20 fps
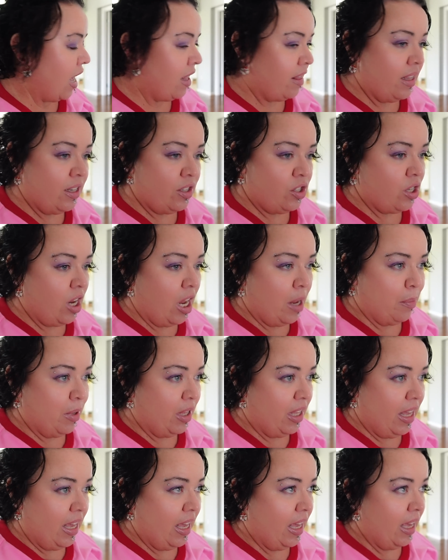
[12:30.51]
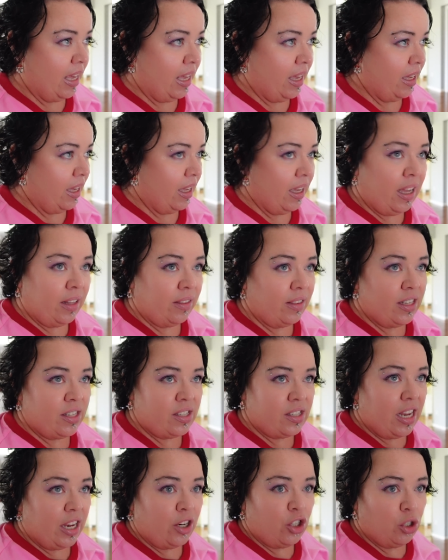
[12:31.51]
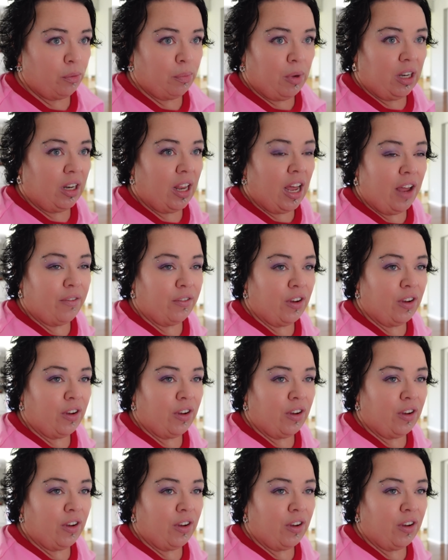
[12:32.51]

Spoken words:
at this time of year, at this stage of my life.